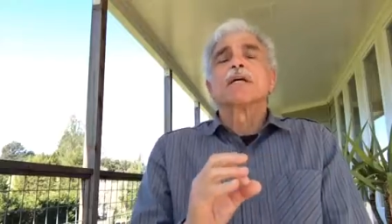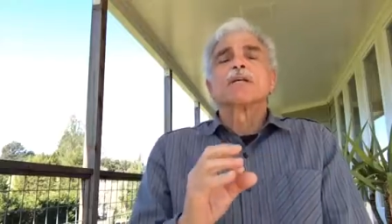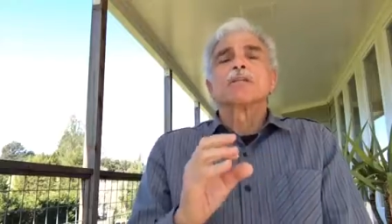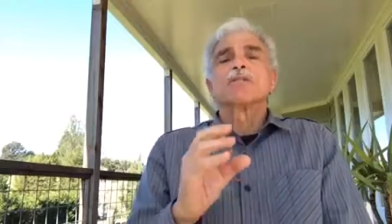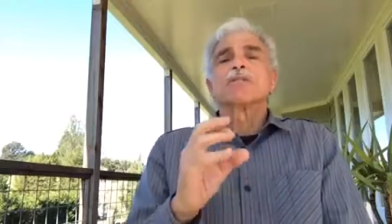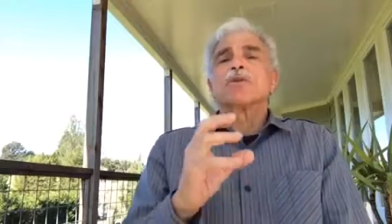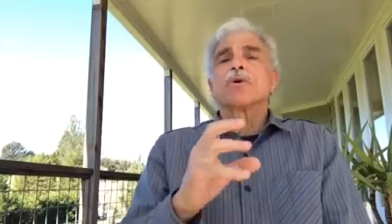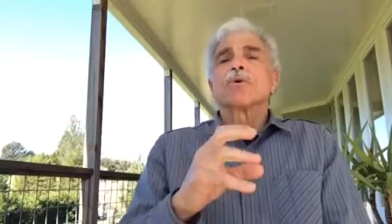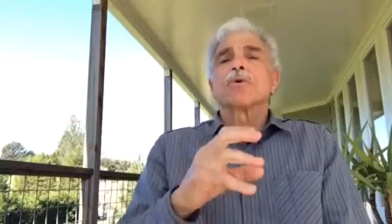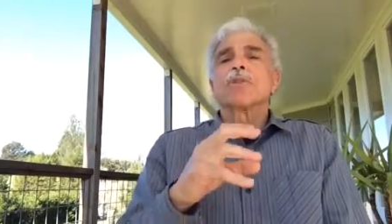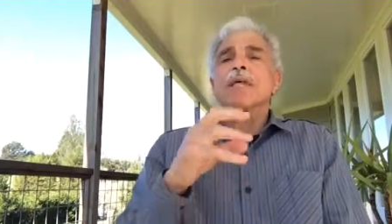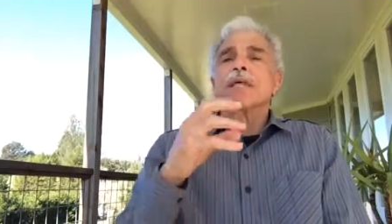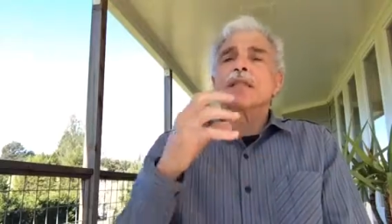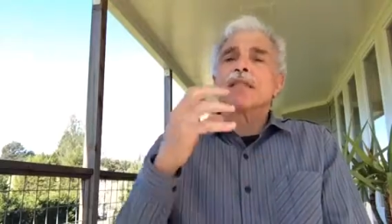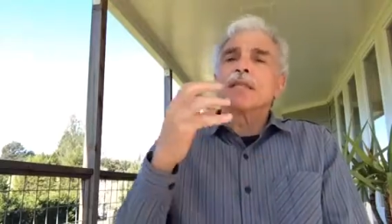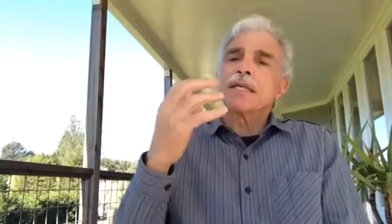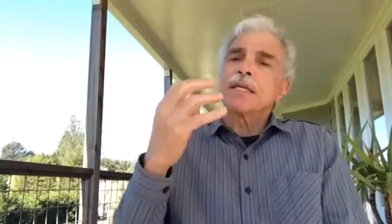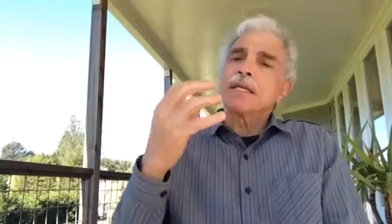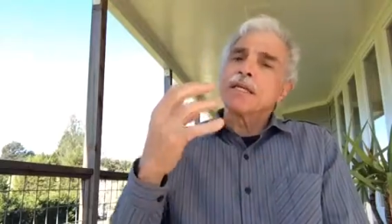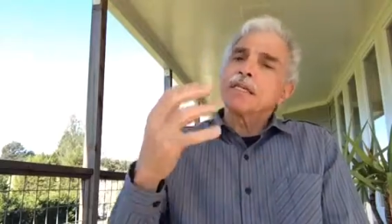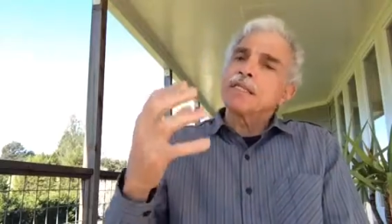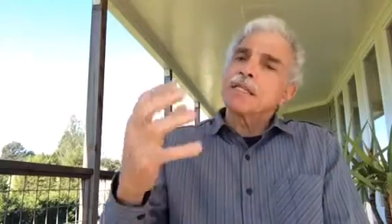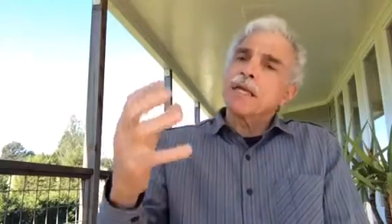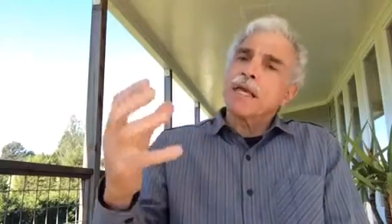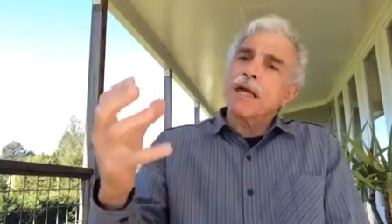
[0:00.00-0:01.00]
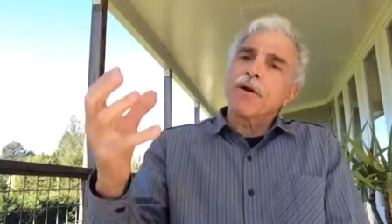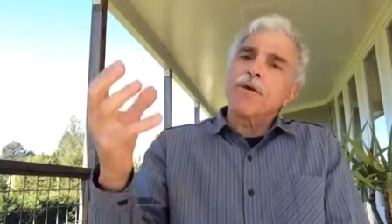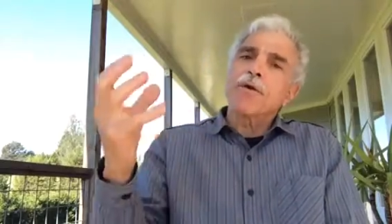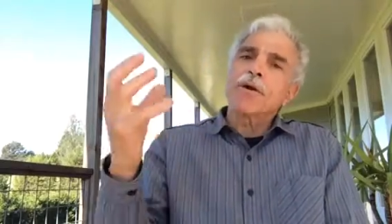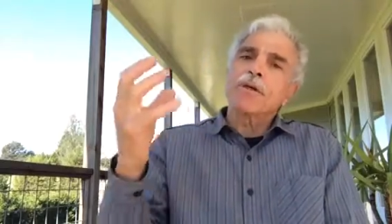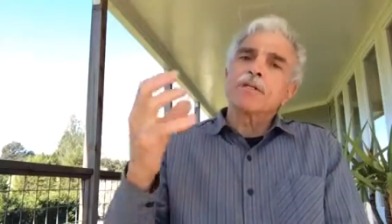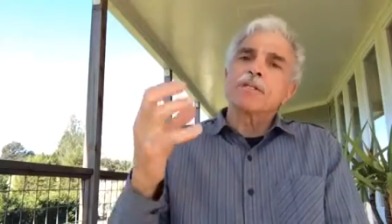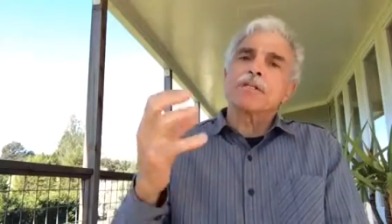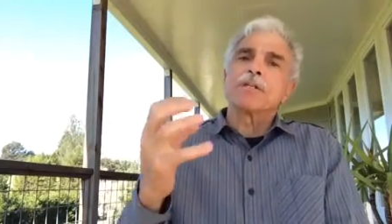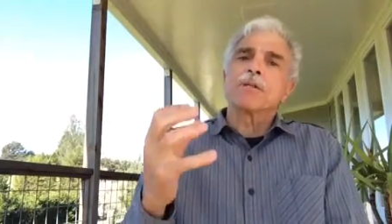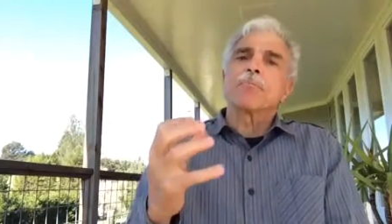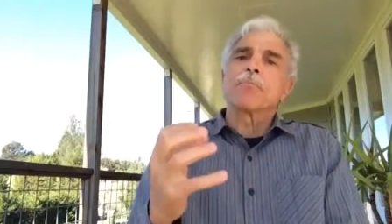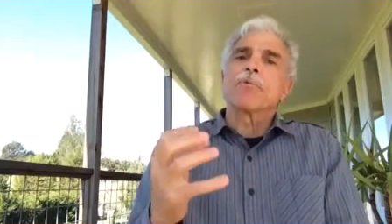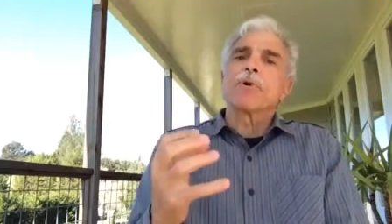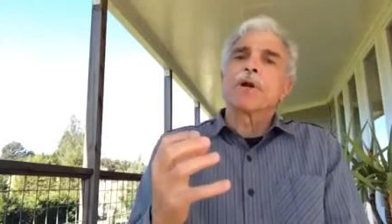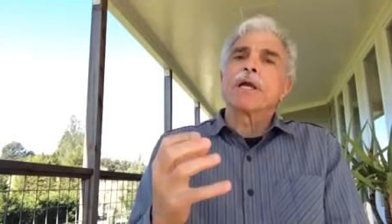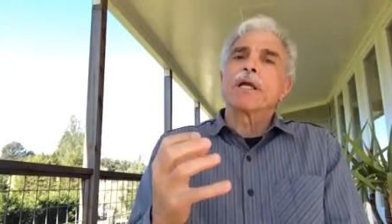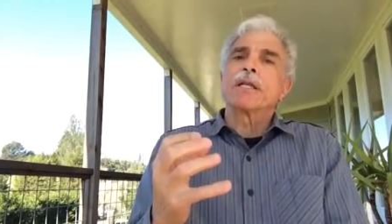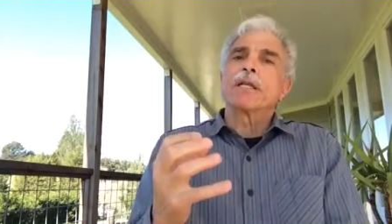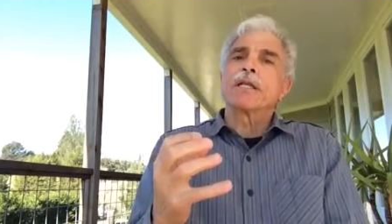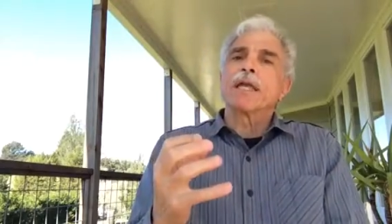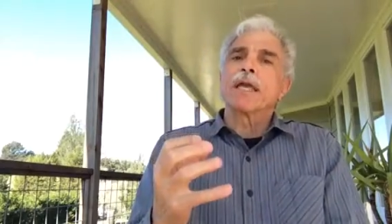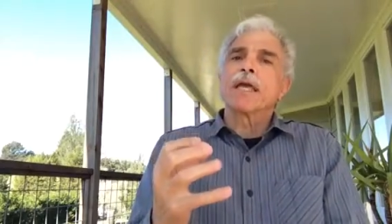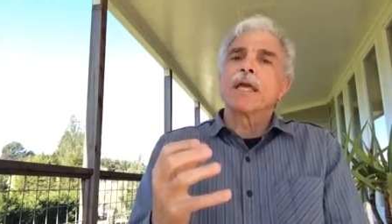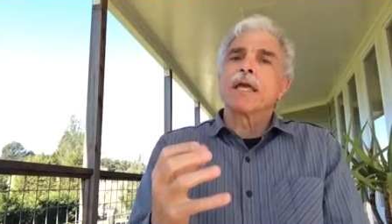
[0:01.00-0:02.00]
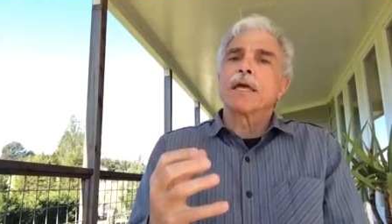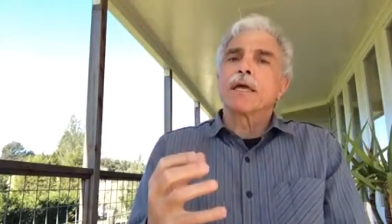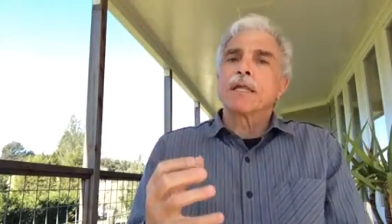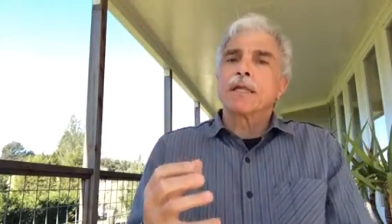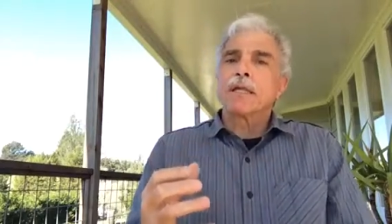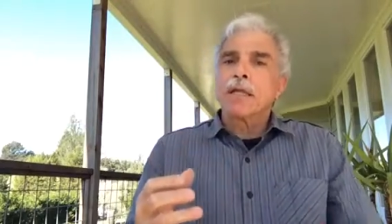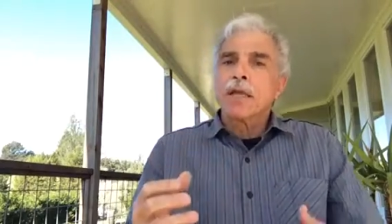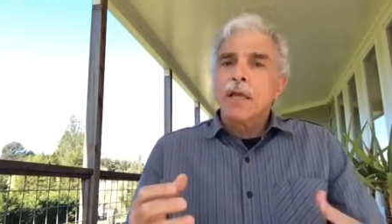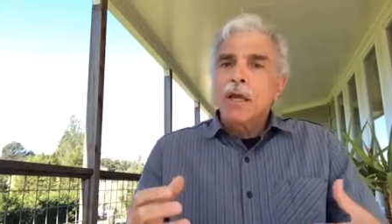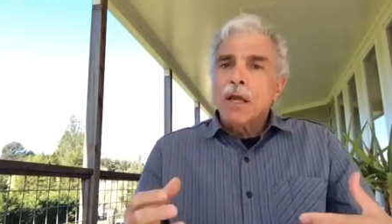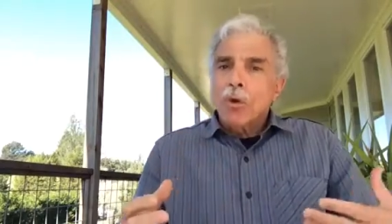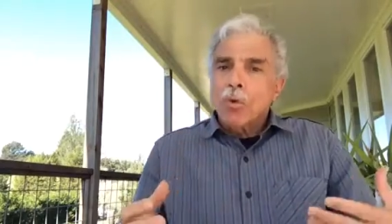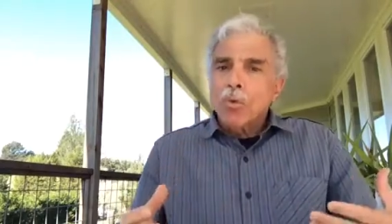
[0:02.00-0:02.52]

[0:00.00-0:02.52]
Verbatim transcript: so that these areas of the brain can